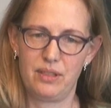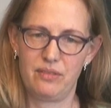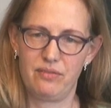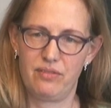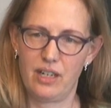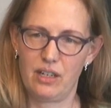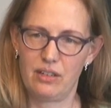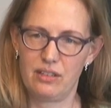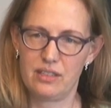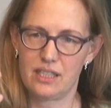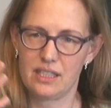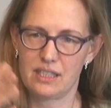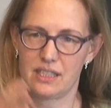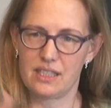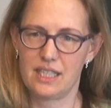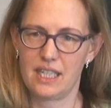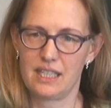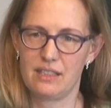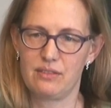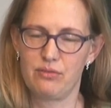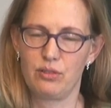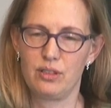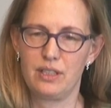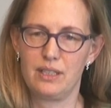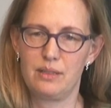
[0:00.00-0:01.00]
been very
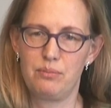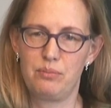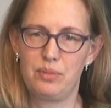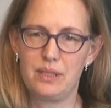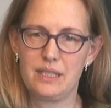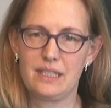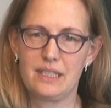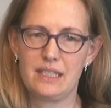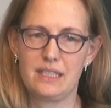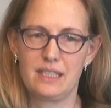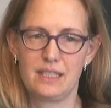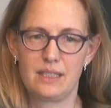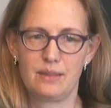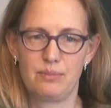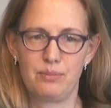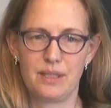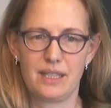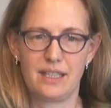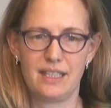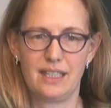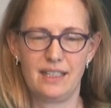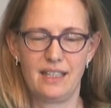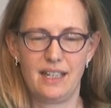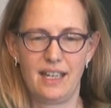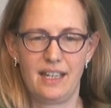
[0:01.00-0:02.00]
successful in business,
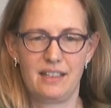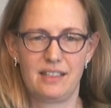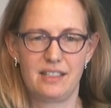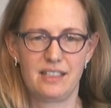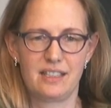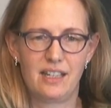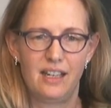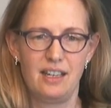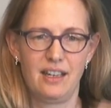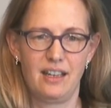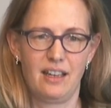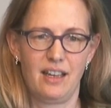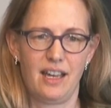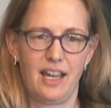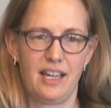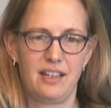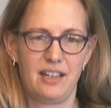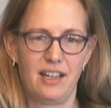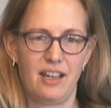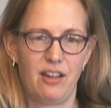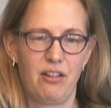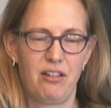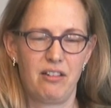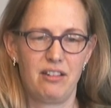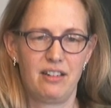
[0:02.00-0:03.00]
but then had at
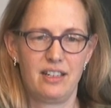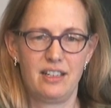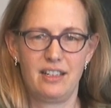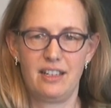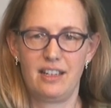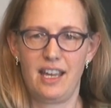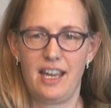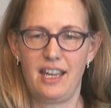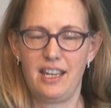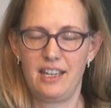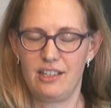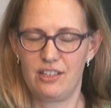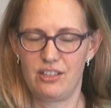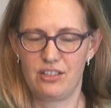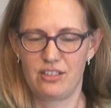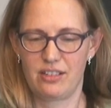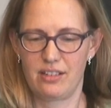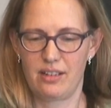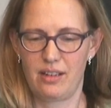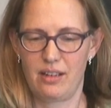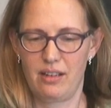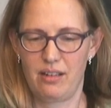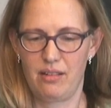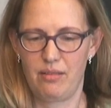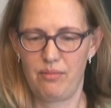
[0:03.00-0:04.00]
early age
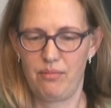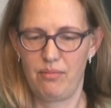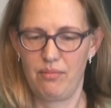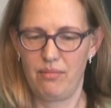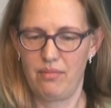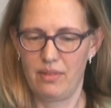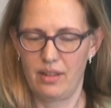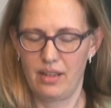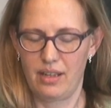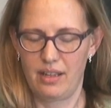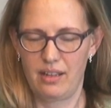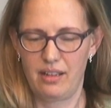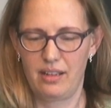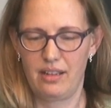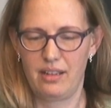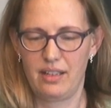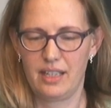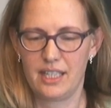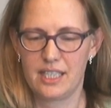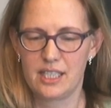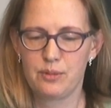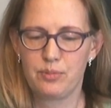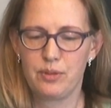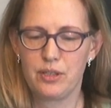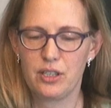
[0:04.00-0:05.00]
um,
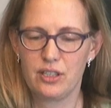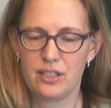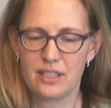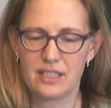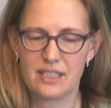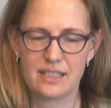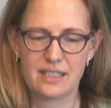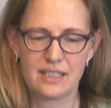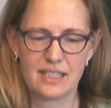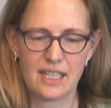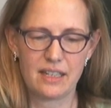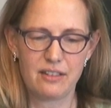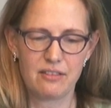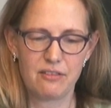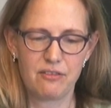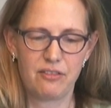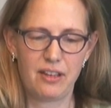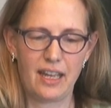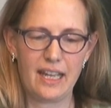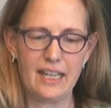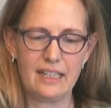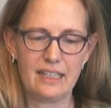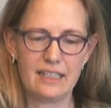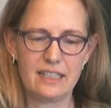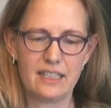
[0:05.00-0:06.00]
experienced sudden
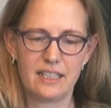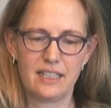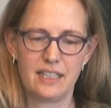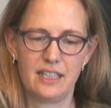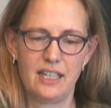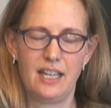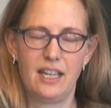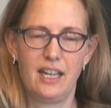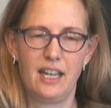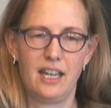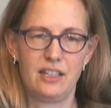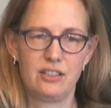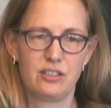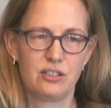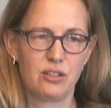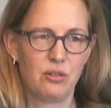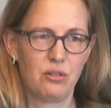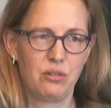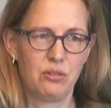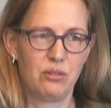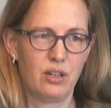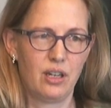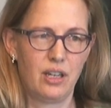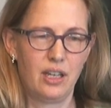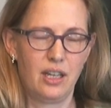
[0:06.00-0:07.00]
failure. And
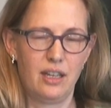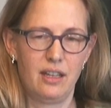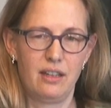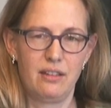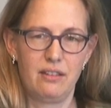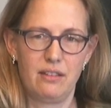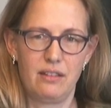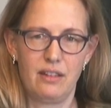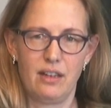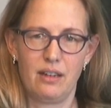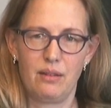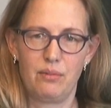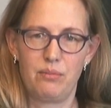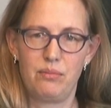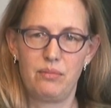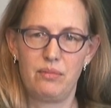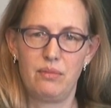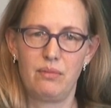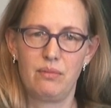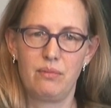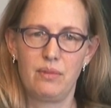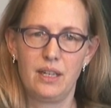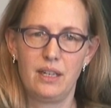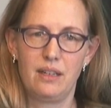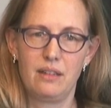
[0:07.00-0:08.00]
so
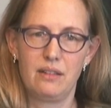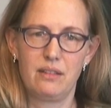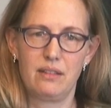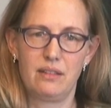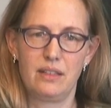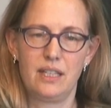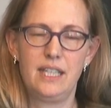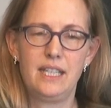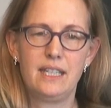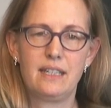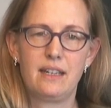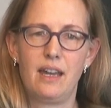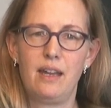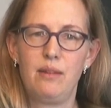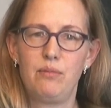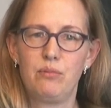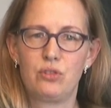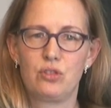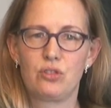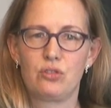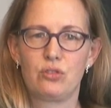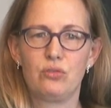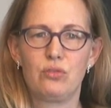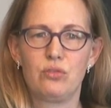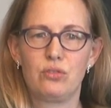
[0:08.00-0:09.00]
um, he came
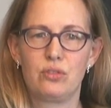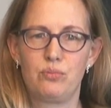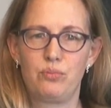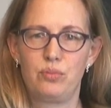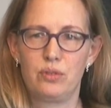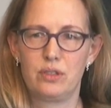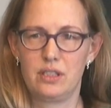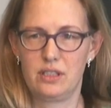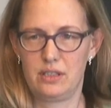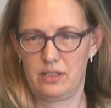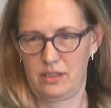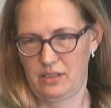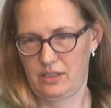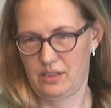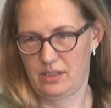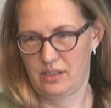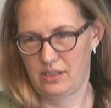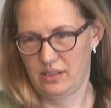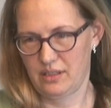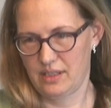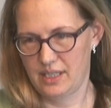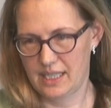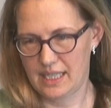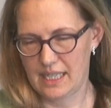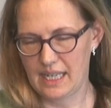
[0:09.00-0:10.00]
to the
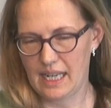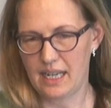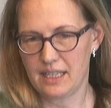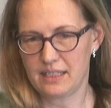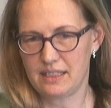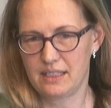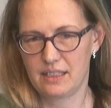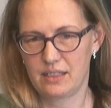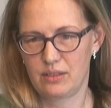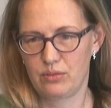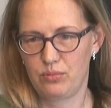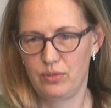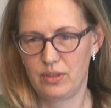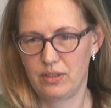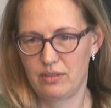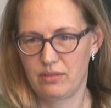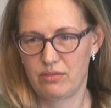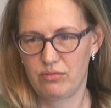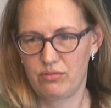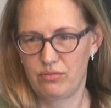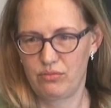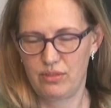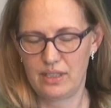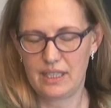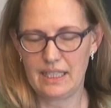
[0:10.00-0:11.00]
Buddhist classes
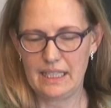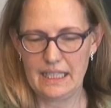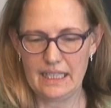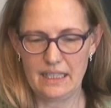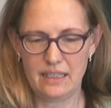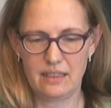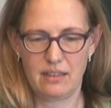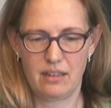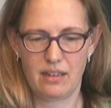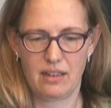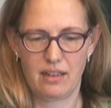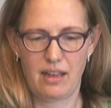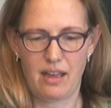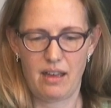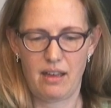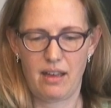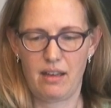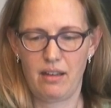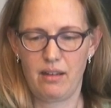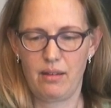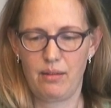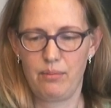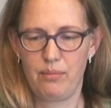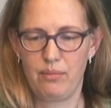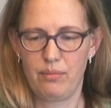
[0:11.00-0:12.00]
with really
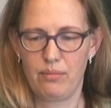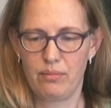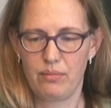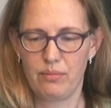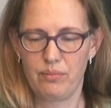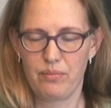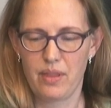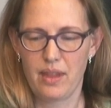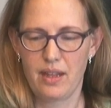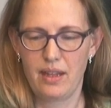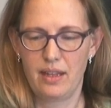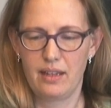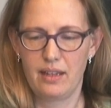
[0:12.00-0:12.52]
um,